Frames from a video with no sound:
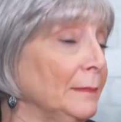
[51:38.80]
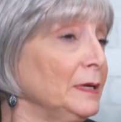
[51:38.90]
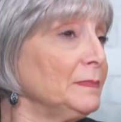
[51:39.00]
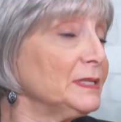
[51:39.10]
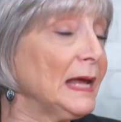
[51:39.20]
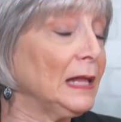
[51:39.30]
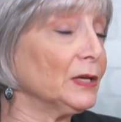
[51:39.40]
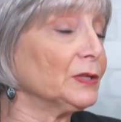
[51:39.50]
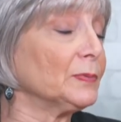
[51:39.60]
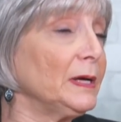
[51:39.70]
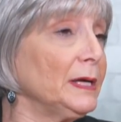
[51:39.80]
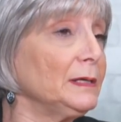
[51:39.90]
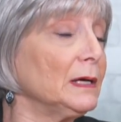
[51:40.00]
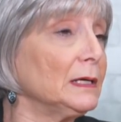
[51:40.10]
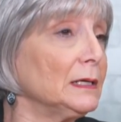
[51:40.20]
I mean, metallic
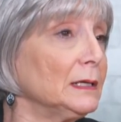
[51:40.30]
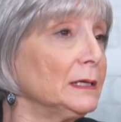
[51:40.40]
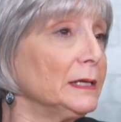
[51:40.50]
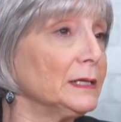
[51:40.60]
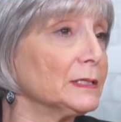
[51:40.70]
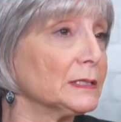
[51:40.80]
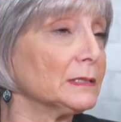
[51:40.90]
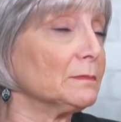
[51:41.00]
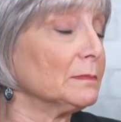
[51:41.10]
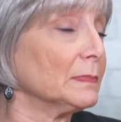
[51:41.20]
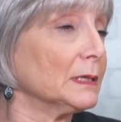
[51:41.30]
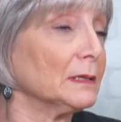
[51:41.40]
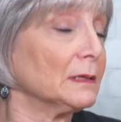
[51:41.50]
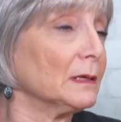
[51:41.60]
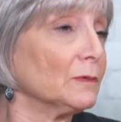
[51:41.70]
thread uh, is uh,
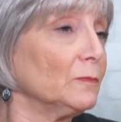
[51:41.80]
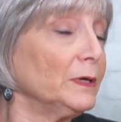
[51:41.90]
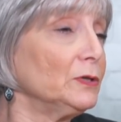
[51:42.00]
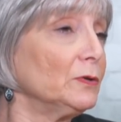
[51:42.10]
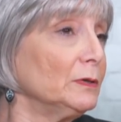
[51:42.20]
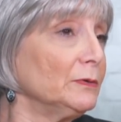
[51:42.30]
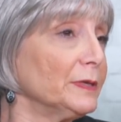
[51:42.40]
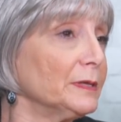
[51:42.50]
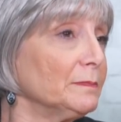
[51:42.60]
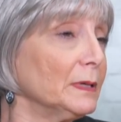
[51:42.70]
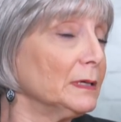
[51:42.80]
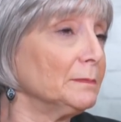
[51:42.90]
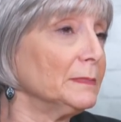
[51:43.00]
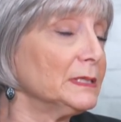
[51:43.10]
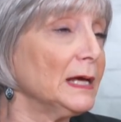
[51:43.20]
uh, when you quilt with it, uh,
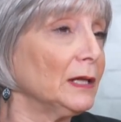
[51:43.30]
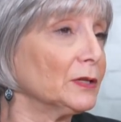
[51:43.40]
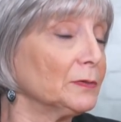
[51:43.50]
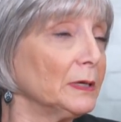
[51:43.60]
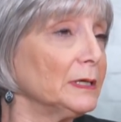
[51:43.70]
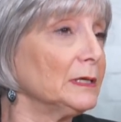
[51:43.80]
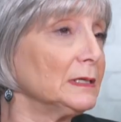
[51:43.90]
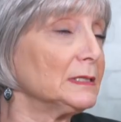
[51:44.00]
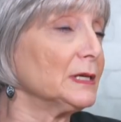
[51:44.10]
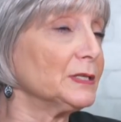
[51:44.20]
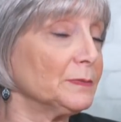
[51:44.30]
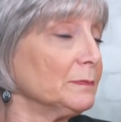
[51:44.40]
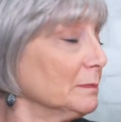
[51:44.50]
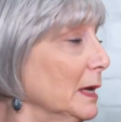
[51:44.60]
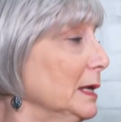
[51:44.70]
metallic thread, it, it, does
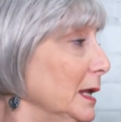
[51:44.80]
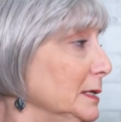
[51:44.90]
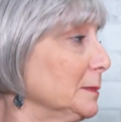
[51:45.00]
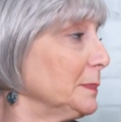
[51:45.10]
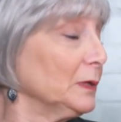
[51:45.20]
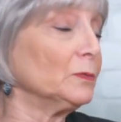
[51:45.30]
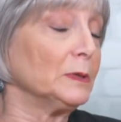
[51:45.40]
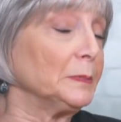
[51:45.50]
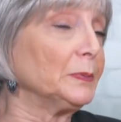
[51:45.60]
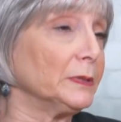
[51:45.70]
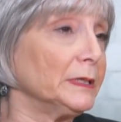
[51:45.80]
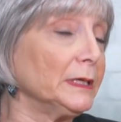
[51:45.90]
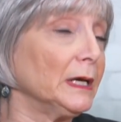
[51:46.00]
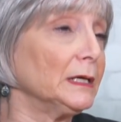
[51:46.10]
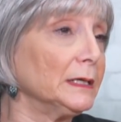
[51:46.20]
end up being real pretty,
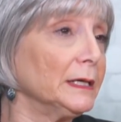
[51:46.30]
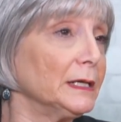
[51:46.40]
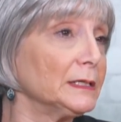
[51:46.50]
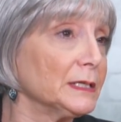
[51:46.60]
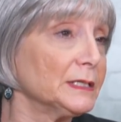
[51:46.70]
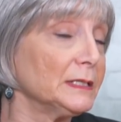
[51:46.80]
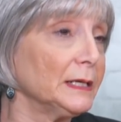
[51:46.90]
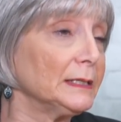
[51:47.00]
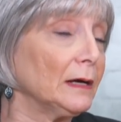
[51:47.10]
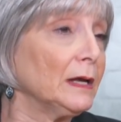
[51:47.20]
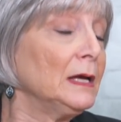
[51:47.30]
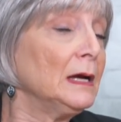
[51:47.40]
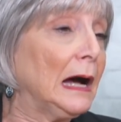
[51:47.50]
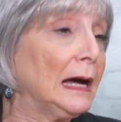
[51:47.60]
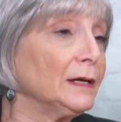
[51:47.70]
mm -hmm. uh, and it does stand out.
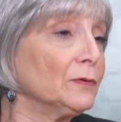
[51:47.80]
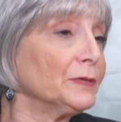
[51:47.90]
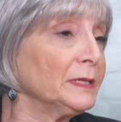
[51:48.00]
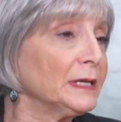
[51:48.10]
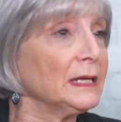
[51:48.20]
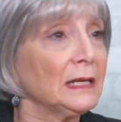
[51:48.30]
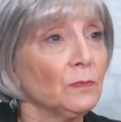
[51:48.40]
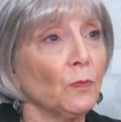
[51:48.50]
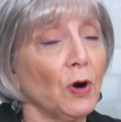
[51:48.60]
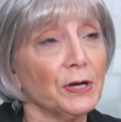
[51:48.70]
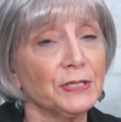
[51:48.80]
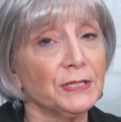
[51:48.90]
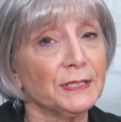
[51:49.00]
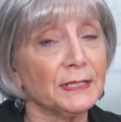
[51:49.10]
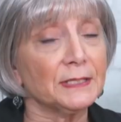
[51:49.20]
I don't think it, it
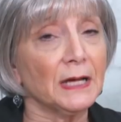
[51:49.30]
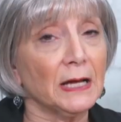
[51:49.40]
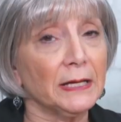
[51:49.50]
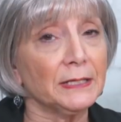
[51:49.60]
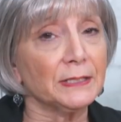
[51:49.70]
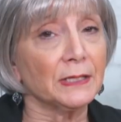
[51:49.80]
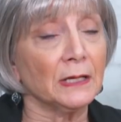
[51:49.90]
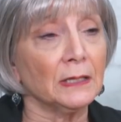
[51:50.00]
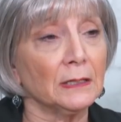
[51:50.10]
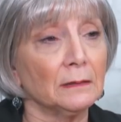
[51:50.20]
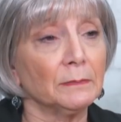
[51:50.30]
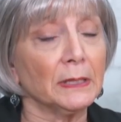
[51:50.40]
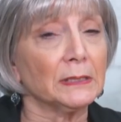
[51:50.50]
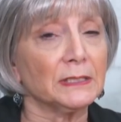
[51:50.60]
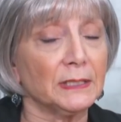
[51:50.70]
washes as nice. Um,
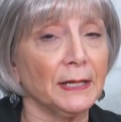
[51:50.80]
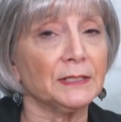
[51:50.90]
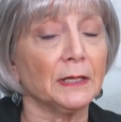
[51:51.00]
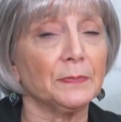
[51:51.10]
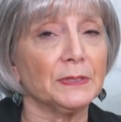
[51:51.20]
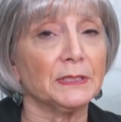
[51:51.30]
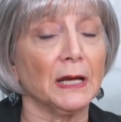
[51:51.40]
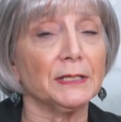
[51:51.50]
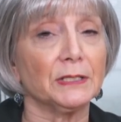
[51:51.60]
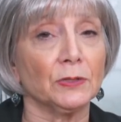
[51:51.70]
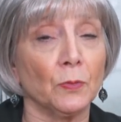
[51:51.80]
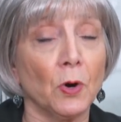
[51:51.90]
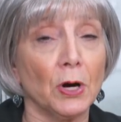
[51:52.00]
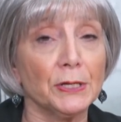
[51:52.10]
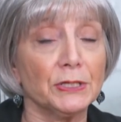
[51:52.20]
it stands up as nice in the
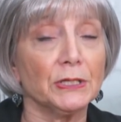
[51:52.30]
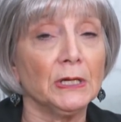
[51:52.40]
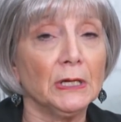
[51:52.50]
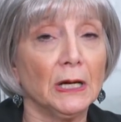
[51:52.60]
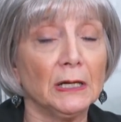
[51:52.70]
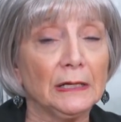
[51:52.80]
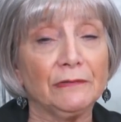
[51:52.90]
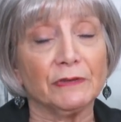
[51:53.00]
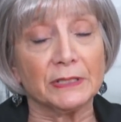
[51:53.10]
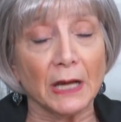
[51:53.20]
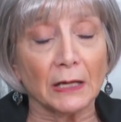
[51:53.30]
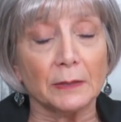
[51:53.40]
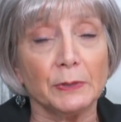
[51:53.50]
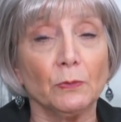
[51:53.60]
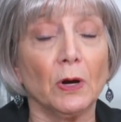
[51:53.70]
wash uh, if it's not
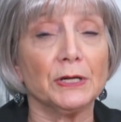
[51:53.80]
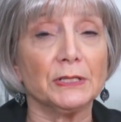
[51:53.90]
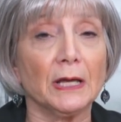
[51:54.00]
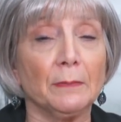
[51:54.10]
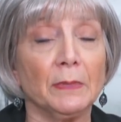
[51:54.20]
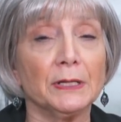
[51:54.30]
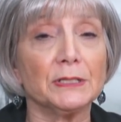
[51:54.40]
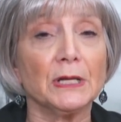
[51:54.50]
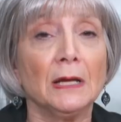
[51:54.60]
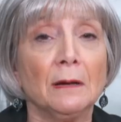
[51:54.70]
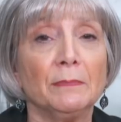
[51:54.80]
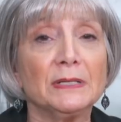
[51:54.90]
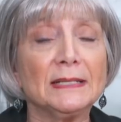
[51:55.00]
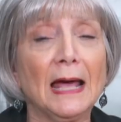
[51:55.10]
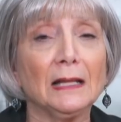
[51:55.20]
going to be washed that much.
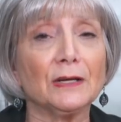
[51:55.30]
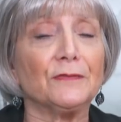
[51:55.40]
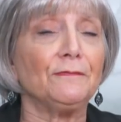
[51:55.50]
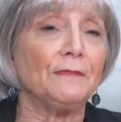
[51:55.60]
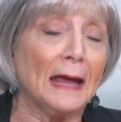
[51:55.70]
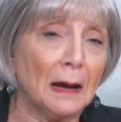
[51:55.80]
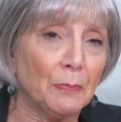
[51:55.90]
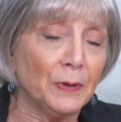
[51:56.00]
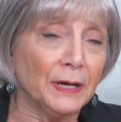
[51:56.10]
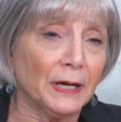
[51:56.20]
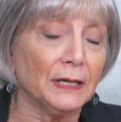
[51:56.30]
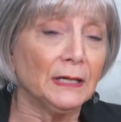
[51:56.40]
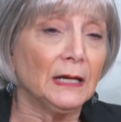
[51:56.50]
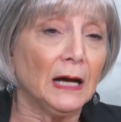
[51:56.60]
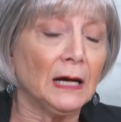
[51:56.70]
Metallic fabric.
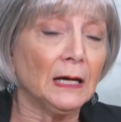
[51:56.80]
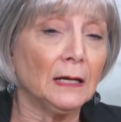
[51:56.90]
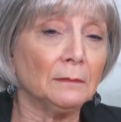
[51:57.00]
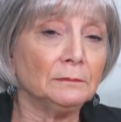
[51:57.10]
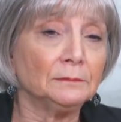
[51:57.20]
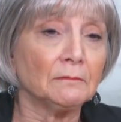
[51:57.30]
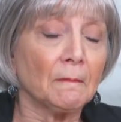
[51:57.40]
Um,